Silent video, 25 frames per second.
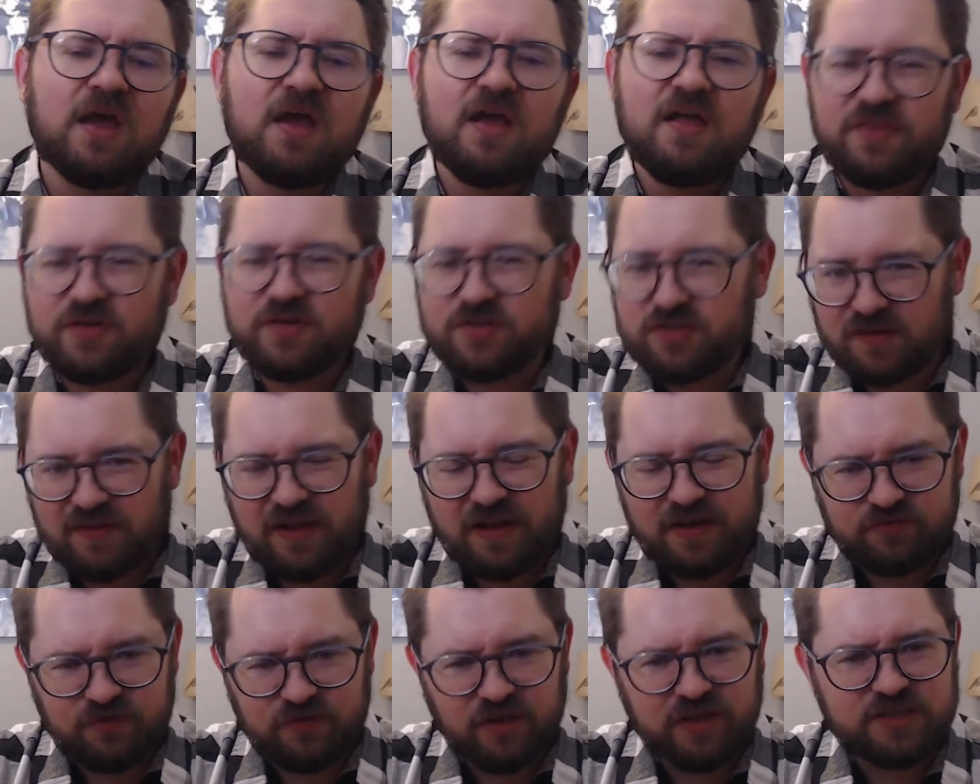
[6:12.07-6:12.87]
There's a lot of
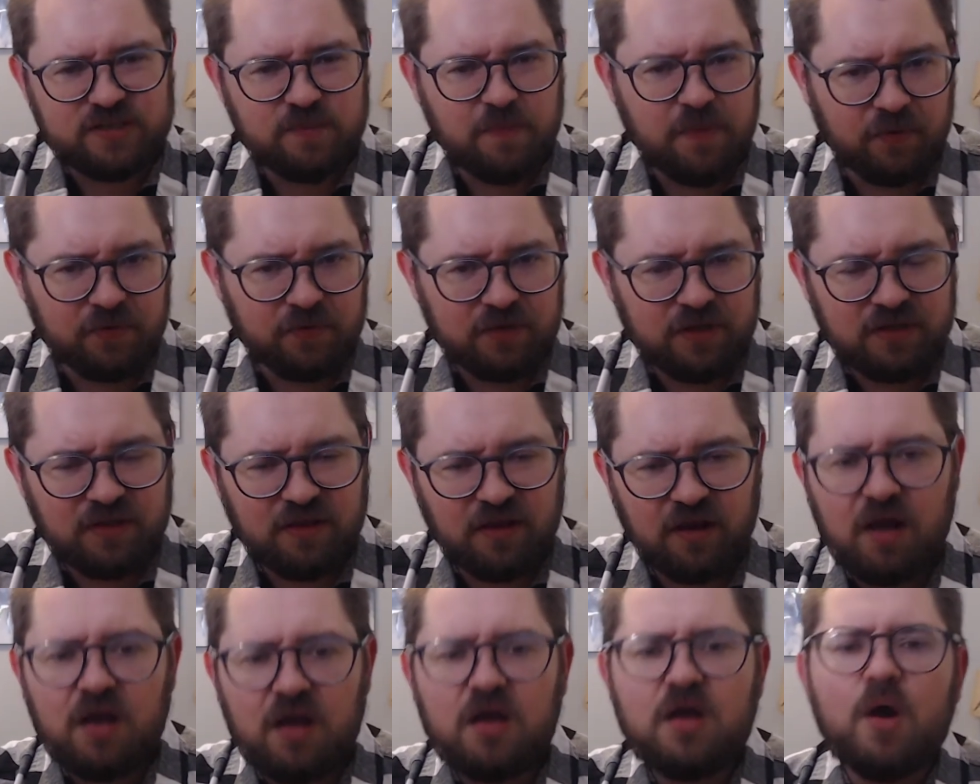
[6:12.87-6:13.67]
flexibility
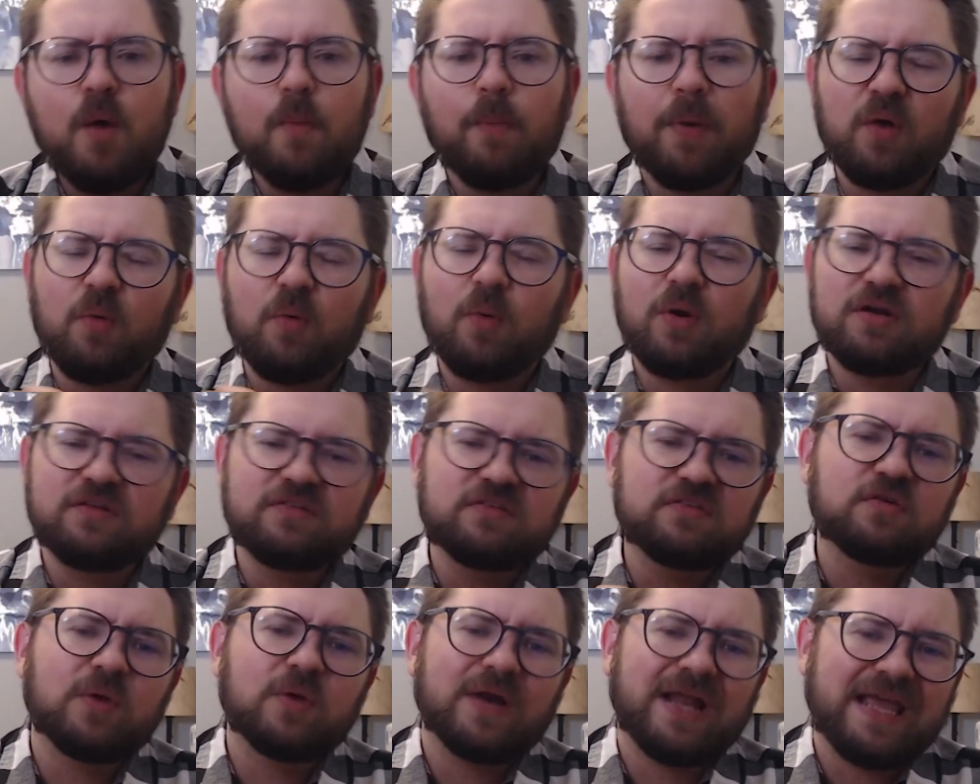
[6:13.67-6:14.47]
there, but I wanted to
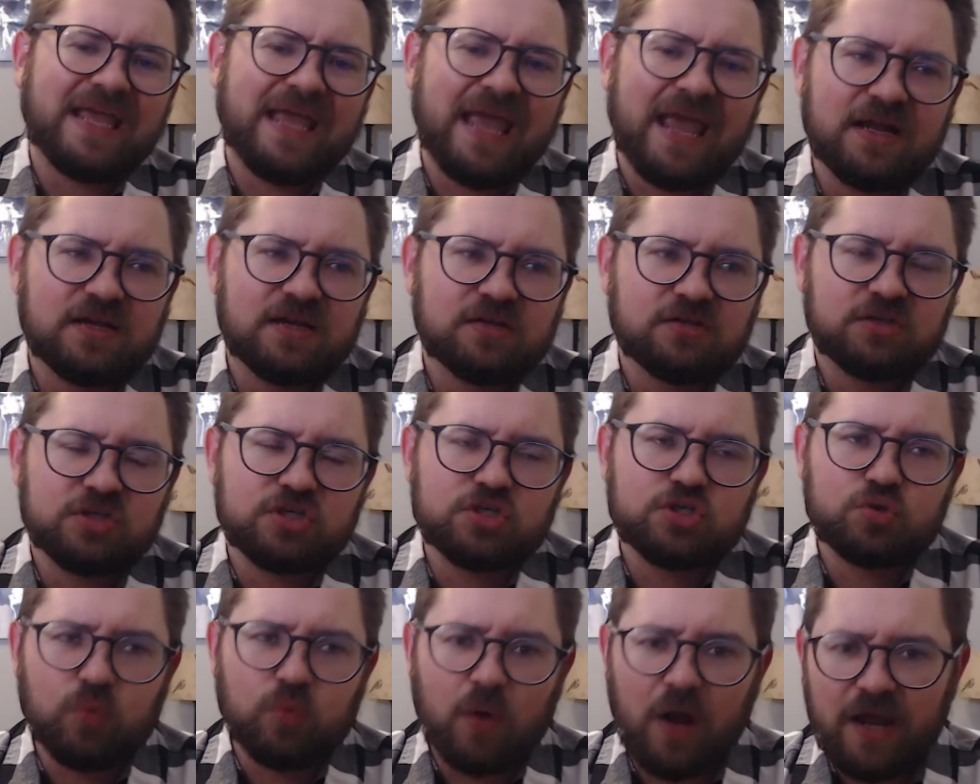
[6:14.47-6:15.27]
do what I can to
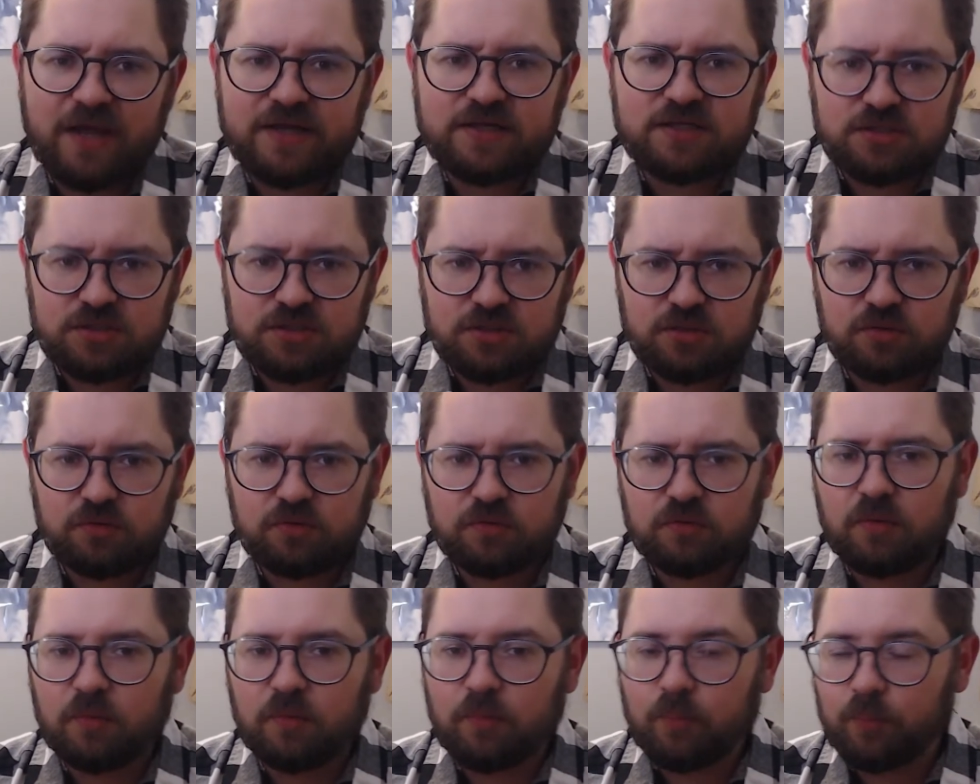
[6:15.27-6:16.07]
try
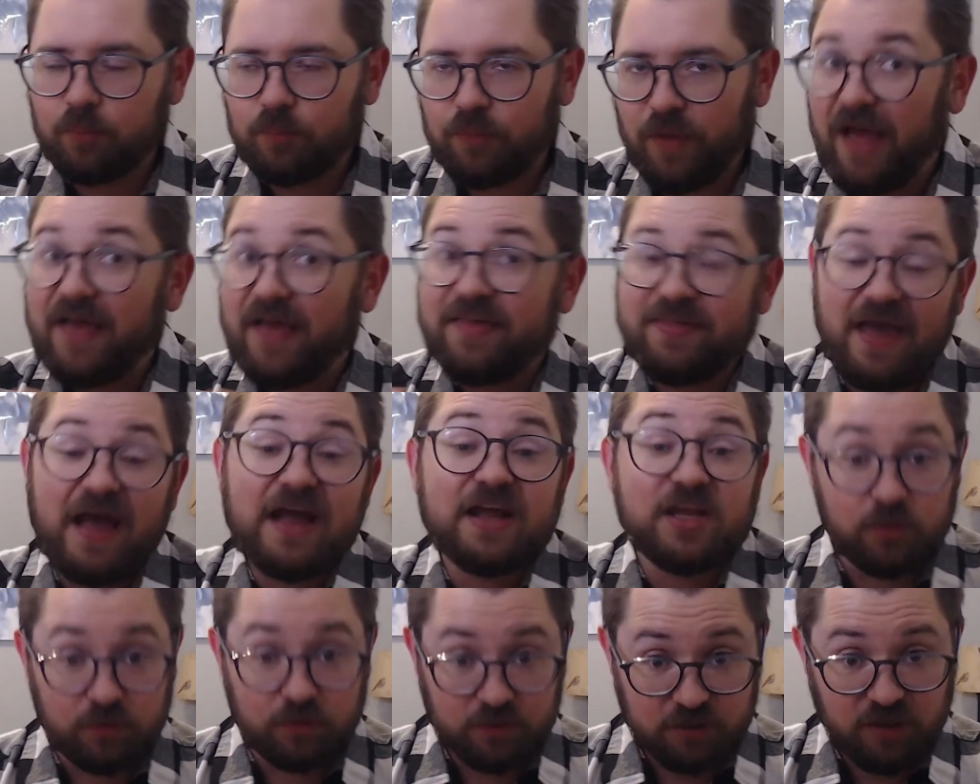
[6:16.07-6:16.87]
to, as
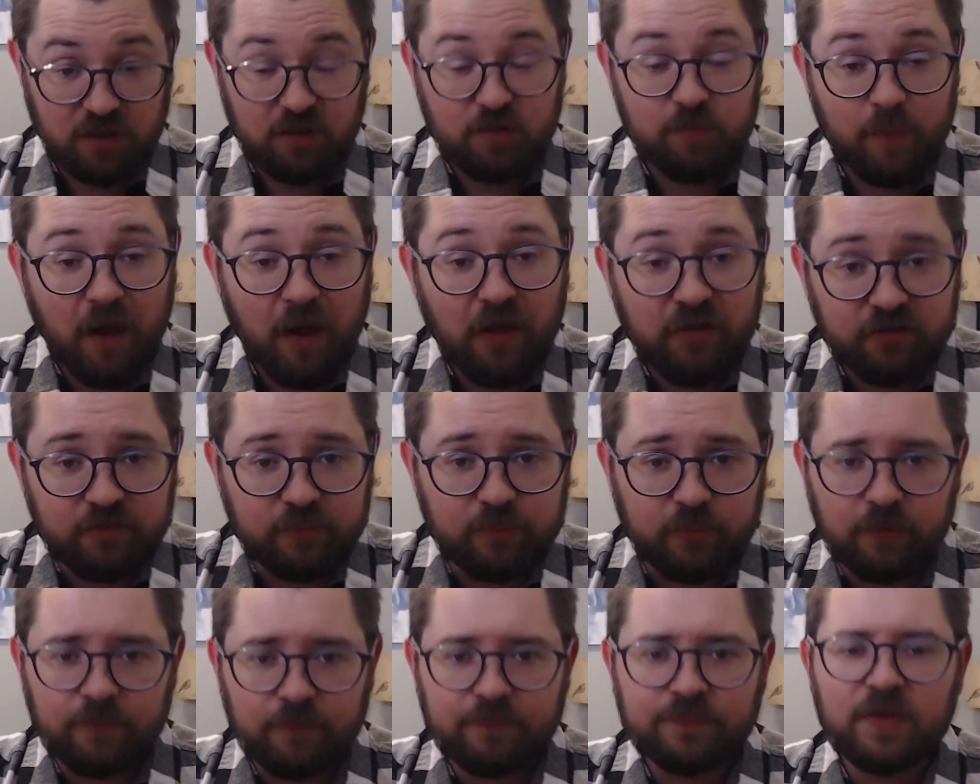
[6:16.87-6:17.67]
accurately as
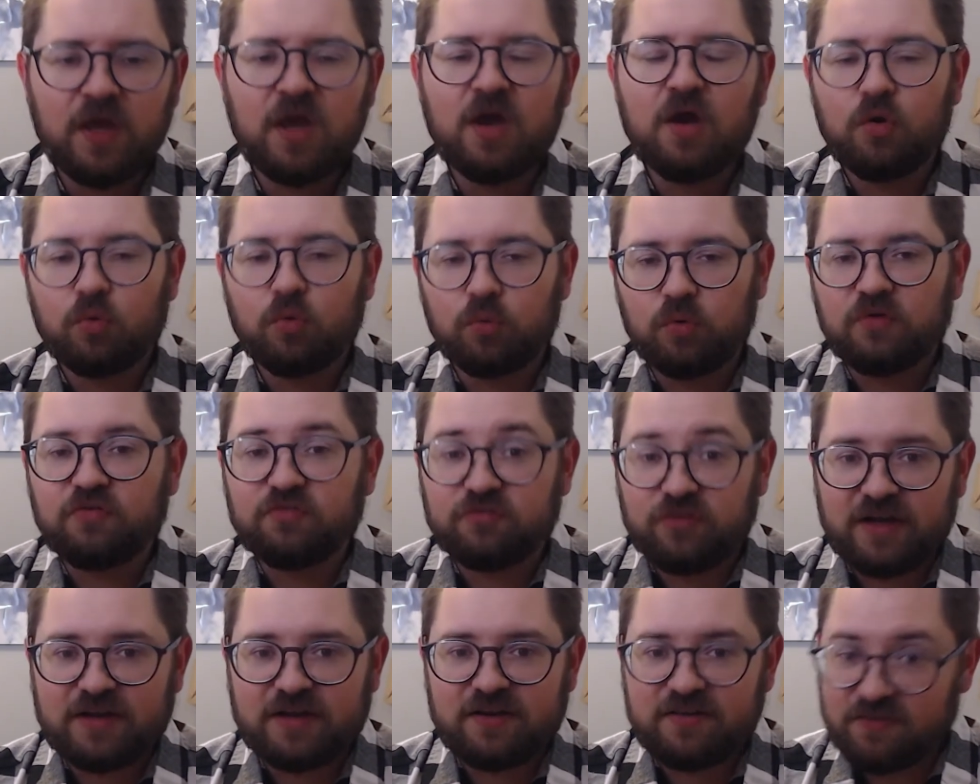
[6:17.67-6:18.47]
possible,
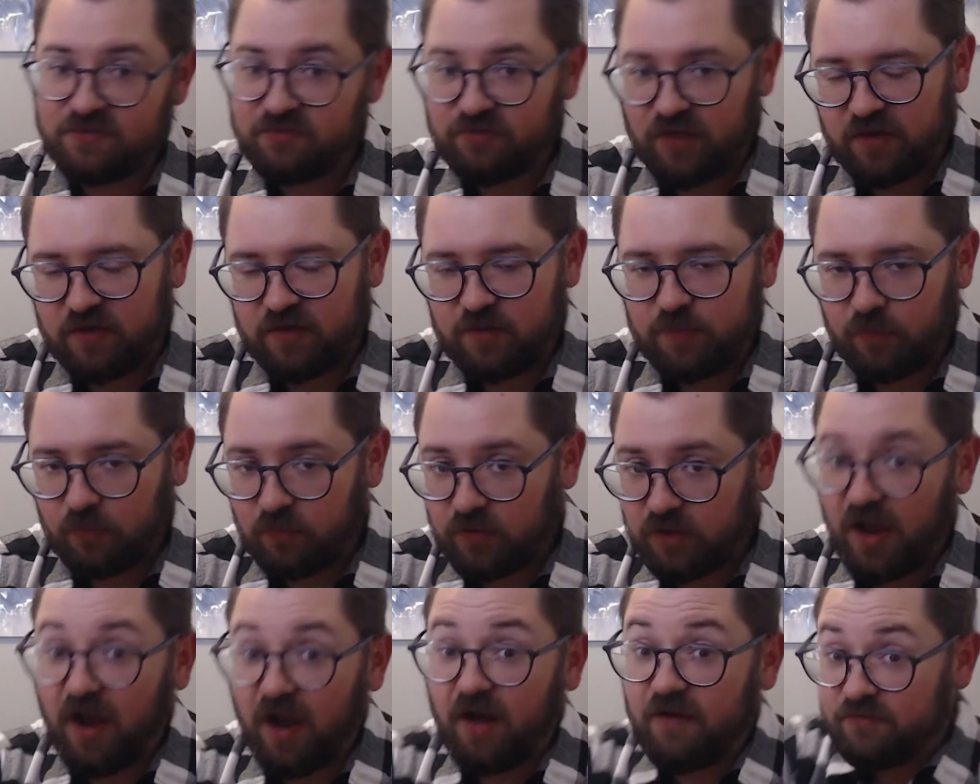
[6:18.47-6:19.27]
reflect the
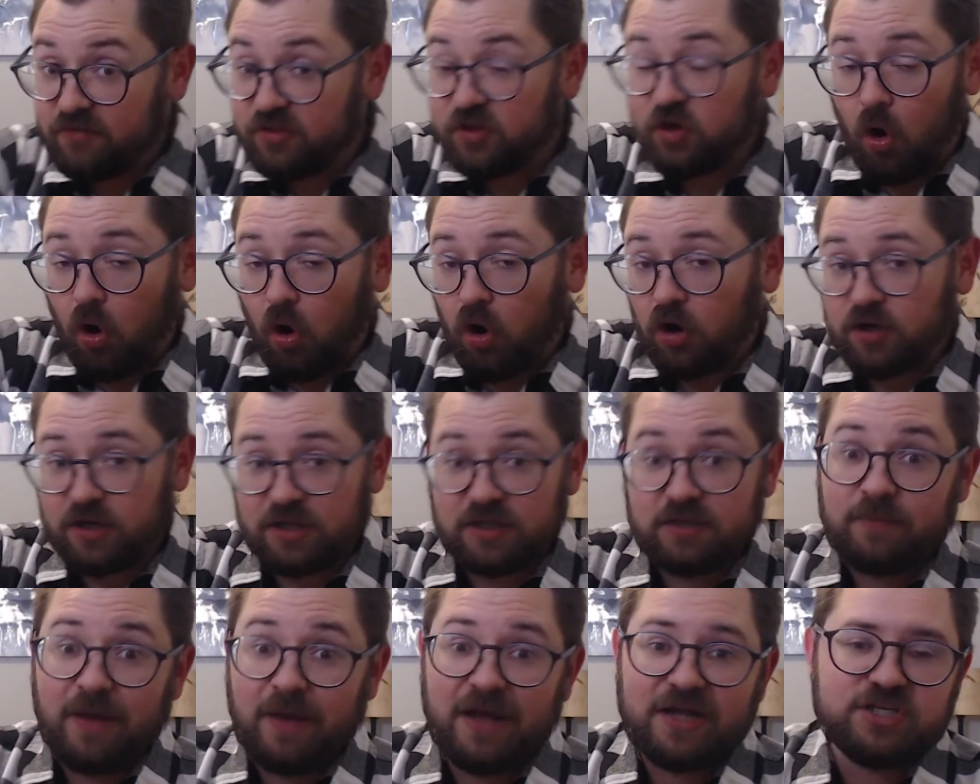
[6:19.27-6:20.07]
flexibility of the card in
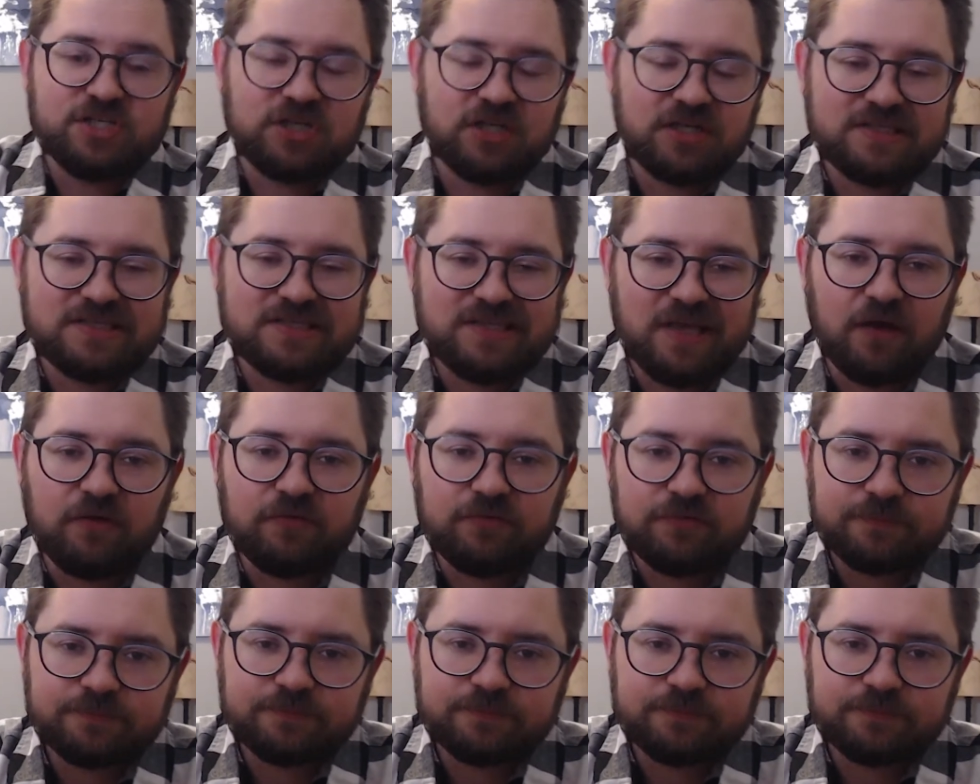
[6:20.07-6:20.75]
Magic itself.